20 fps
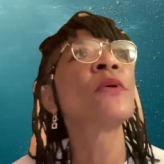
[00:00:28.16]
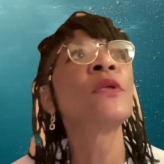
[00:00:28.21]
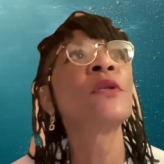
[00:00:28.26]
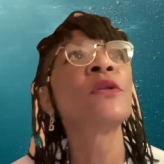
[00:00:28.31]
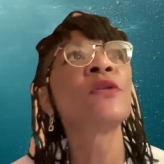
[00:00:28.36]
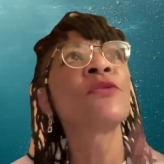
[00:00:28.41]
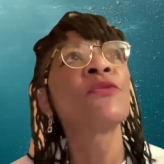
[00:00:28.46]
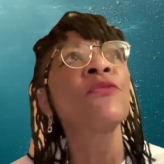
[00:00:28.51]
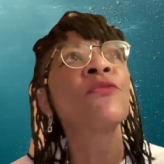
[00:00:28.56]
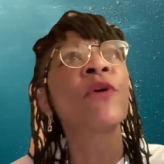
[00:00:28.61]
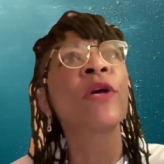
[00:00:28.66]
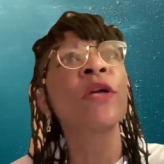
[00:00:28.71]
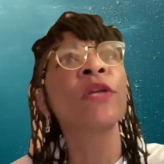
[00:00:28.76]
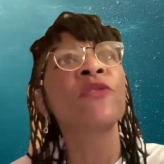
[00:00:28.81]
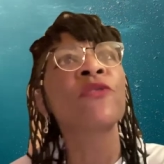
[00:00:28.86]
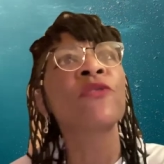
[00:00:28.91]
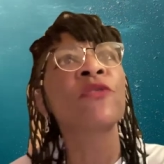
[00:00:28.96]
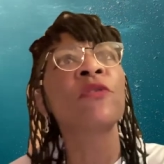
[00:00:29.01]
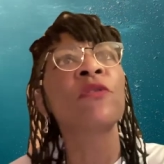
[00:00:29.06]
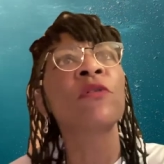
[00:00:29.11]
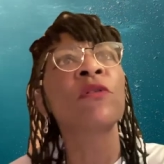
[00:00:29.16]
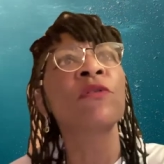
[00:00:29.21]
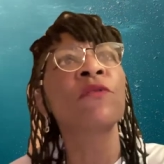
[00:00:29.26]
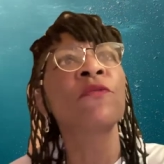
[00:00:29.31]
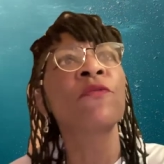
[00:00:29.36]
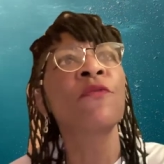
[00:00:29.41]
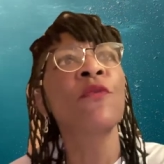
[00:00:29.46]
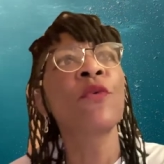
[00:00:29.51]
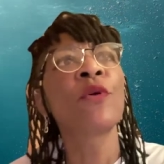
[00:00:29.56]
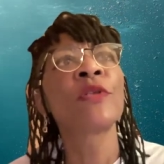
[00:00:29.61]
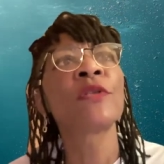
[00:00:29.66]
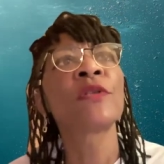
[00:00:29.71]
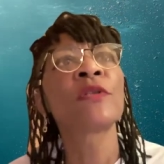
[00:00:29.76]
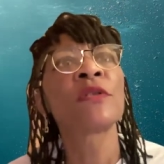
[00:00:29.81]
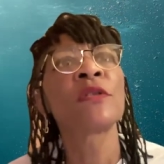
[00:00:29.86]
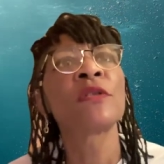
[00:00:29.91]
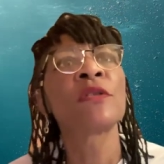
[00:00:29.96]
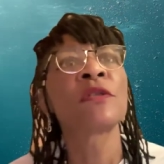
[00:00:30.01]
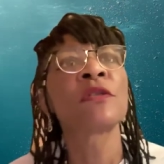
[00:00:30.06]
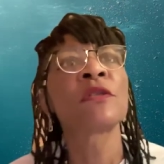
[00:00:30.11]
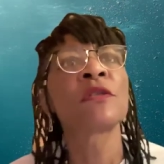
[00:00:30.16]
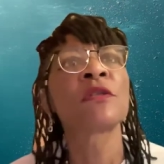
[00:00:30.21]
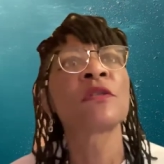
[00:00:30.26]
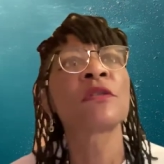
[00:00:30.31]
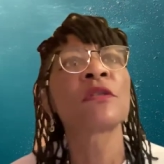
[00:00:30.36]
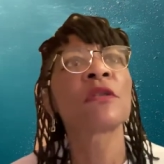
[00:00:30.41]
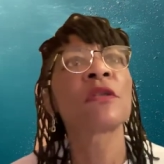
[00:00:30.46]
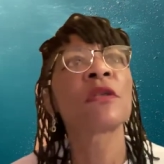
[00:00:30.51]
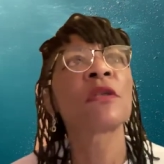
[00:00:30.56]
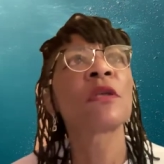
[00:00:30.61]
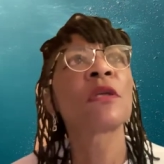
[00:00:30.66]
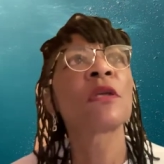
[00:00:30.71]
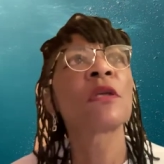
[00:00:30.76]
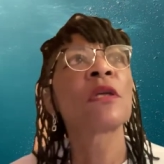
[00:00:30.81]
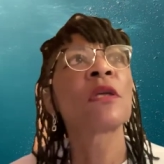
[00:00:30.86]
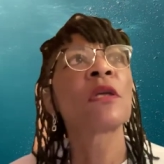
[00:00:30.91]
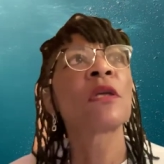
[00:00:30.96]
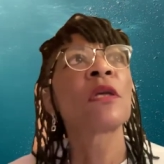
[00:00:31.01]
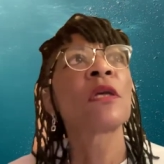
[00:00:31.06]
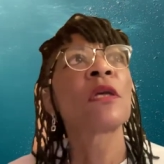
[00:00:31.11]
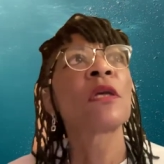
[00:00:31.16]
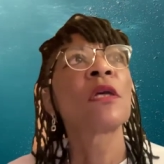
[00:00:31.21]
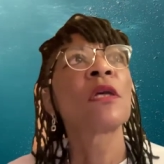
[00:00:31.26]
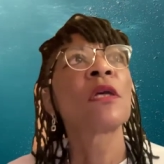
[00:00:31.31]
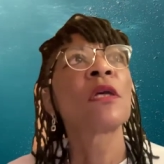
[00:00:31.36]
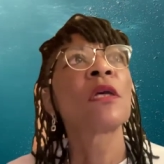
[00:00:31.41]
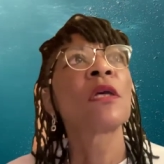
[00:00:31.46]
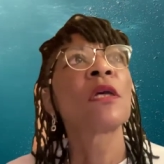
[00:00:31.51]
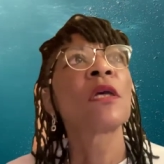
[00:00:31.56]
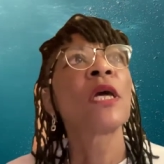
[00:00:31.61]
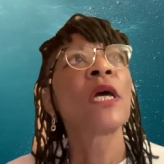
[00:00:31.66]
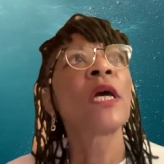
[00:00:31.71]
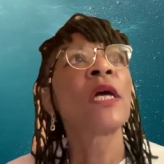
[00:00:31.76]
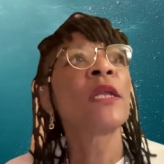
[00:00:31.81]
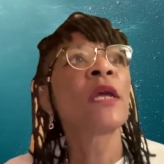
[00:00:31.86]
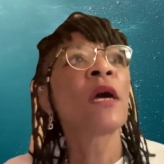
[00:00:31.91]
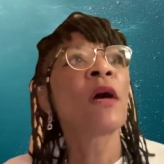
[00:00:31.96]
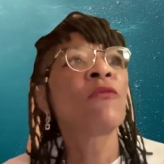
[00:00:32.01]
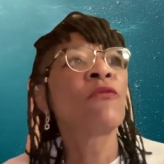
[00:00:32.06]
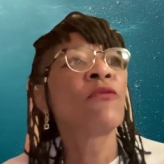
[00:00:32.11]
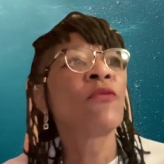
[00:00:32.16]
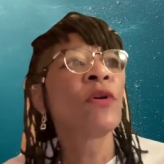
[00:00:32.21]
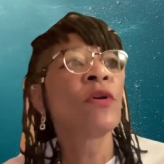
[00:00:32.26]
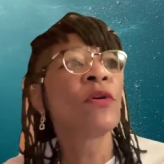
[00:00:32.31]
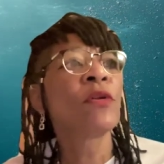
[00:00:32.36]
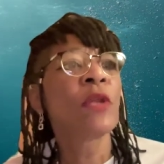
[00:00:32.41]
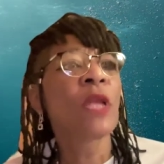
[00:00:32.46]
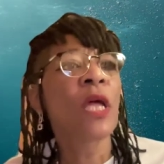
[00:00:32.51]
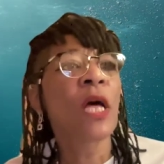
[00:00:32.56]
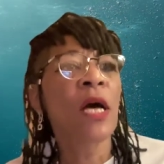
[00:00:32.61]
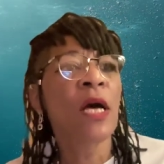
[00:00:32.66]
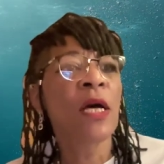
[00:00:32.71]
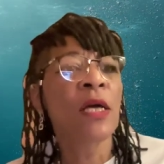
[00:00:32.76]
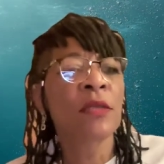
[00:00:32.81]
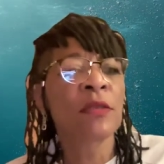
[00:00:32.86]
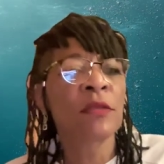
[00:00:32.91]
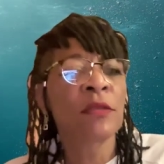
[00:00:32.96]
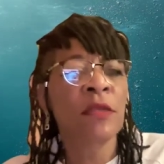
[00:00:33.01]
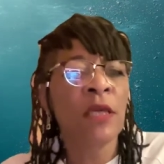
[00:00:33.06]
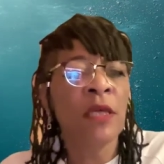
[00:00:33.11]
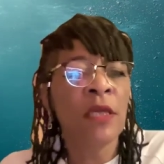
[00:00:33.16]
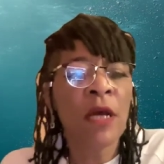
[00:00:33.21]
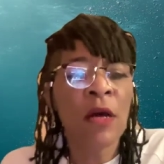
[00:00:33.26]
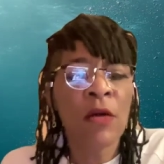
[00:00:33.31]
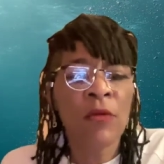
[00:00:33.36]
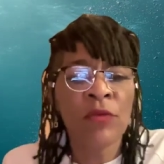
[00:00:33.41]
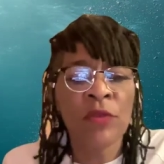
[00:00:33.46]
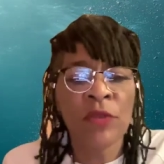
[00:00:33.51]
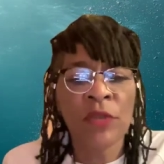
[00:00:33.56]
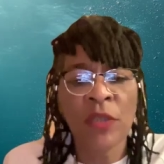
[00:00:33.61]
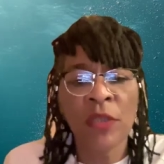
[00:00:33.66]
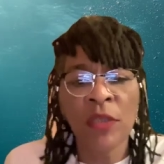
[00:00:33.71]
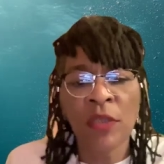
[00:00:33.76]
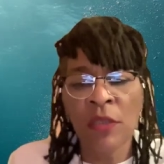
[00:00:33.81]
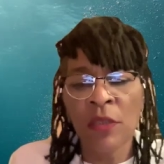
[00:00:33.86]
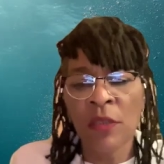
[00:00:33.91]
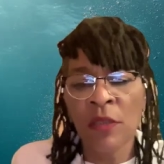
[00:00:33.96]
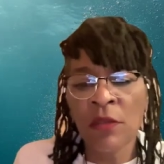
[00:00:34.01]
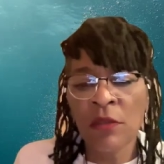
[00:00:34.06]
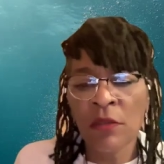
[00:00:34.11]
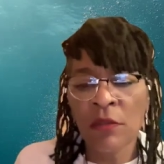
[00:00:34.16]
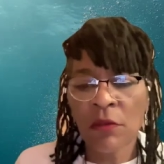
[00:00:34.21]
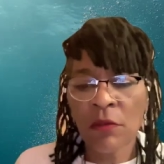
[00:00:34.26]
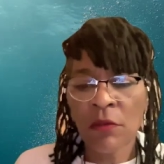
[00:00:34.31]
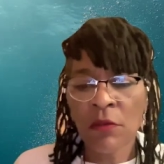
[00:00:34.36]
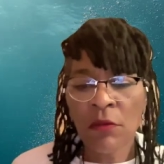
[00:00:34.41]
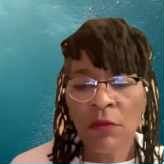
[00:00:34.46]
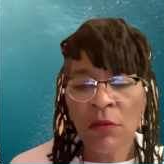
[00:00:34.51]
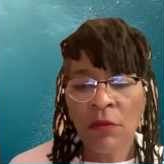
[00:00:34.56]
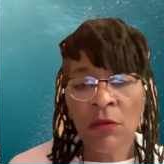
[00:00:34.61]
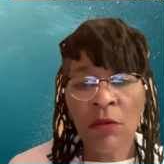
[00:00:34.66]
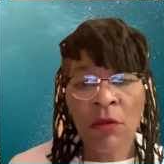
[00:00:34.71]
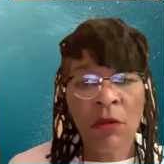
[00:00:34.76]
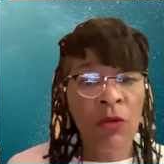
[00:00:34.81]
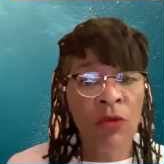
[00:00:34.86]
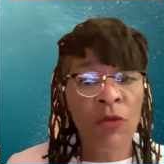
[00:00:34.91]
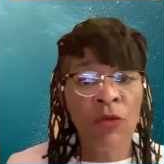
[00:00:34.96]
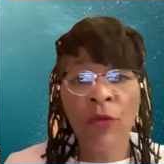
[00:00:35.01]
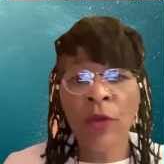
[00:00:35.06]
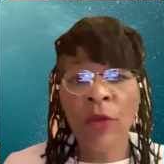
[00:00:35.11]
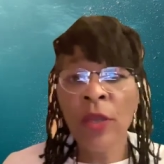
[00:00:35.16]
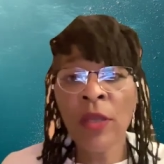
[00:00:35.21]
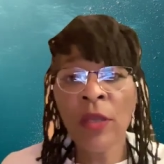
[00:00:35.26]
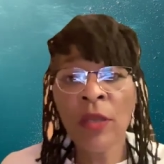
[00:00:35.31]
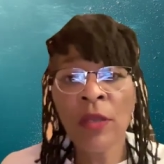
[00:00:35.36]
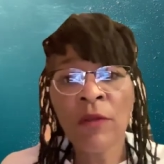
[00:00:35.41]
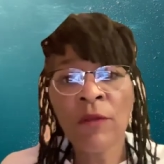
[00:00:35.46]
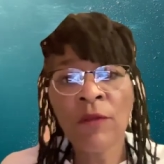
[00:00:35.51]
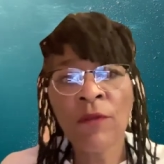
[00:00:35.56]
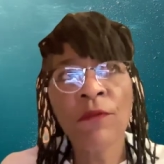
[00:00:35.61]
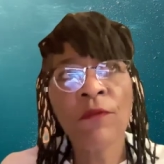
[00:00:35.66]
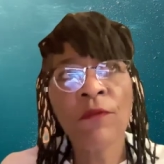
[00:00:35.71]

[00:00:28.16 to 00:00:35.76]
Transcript: in the direction of the voices and I realized that I was in a grave